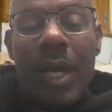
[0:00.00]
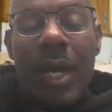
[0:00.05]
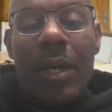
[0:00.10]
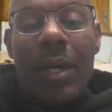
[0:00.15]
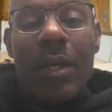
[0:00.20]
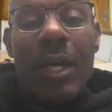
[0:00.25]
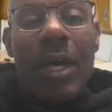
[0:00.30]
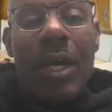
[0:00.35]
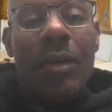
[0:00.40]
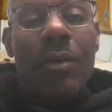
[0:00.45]

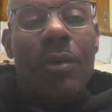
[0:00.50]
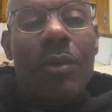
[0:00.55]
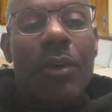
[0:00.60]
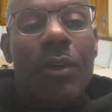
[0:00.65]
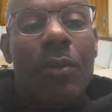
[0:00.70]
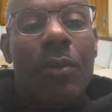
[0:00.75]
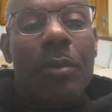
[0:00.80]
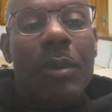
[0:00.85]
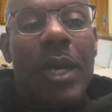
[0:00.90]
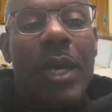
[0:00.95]
I don't
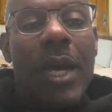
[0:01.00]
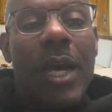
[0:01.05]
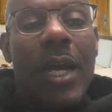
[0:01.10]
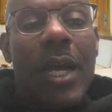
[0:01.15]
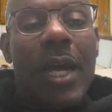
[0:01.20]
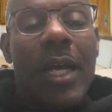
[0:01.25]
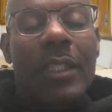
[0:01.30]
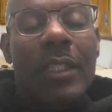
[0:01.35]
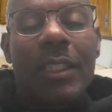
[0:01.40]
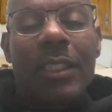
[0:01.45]
know, man.
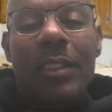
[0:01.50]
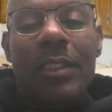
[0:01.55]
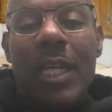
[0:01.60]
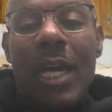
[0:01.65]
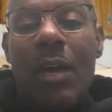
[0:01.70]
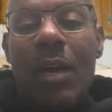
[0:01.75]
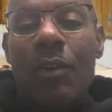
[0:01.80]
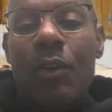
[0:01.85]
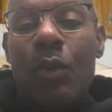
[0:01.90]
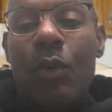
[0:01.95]
I
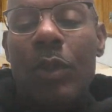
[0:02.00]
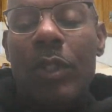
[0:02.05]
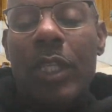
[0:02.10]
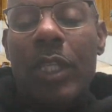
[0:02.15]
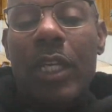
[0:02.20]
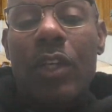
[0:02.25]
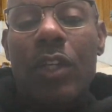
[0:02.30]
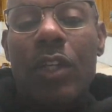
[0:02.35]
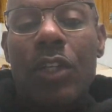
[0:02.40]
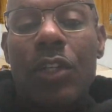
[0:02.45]
don't know what
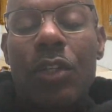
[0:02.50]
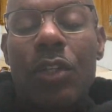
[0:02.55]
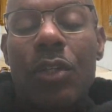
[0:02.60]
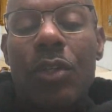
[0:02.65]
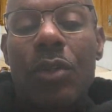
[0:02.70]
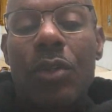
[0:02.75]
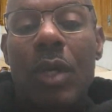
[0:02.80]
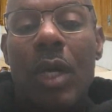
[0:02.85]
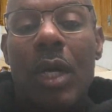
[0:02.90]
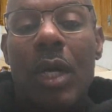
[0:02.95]
they're going to
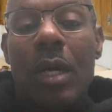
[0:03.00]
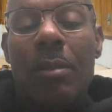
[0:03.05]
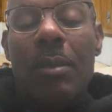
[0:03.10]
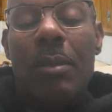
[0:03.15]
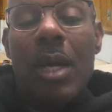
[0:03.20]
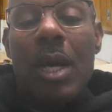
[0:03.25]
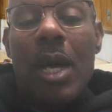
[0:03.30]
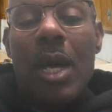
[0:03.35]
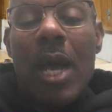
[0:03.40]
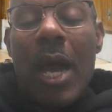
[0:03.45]
do.
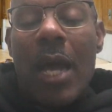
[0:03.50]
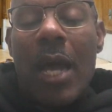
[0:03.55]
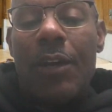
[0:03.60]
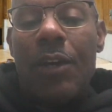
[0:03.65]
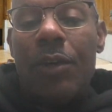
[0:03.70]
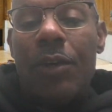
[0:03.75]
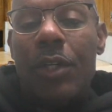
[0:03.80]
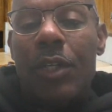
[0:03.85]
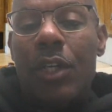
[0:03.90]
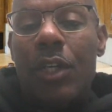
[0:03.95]
I
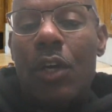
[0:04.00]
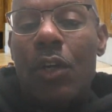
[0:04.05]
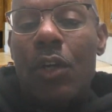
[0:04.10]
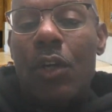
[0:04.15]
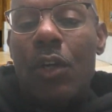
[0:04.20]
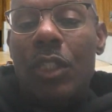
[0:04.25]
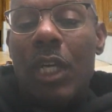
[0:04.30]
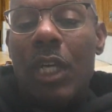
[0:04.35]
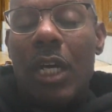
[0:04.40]
know the coach, you